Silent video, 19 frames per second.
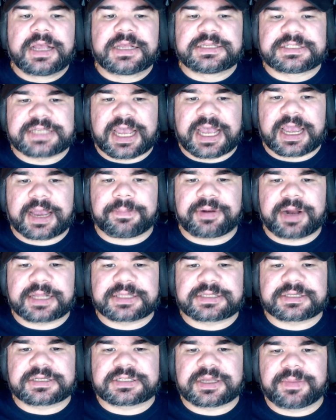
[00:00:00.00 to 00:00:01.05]
Zack
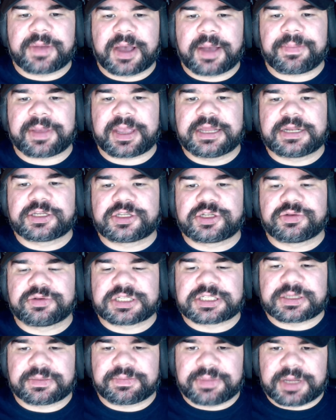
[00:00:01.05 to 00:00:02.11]
pretzels him up into a
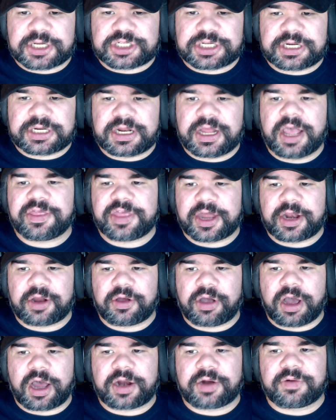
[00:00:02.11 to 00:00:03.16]
submission that
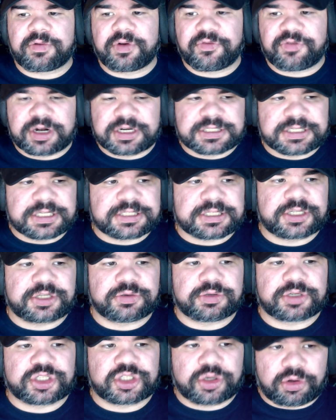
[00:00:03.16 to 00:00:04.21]
Okada reverses
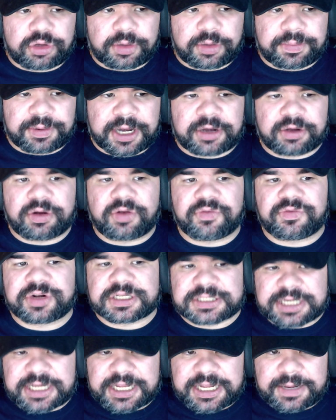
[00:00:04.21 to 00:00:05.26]
into a shoulder breaker over
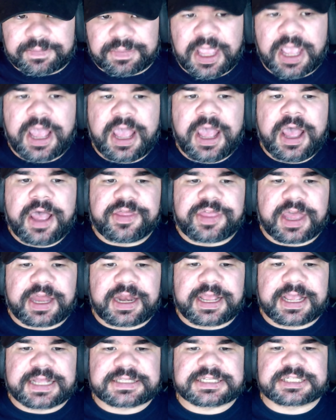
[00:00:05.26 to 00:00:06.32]
his knee, then
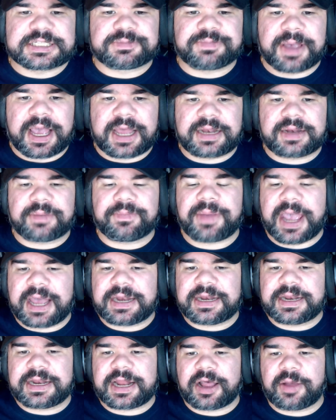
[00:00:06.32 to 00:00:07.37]
hits his pat-
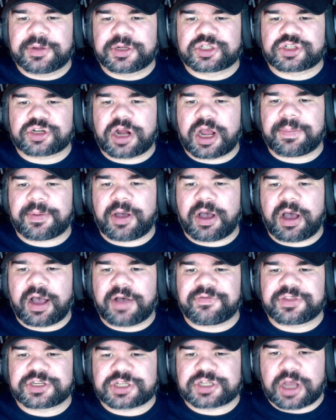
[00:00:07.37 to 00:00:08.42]
patented elbow drop
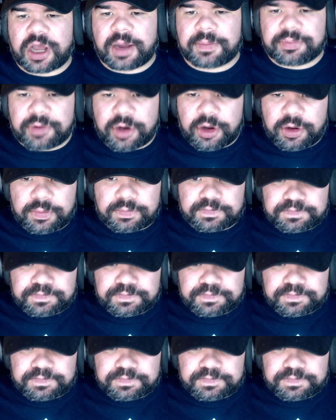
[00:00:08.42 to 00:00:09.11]
off the top rope.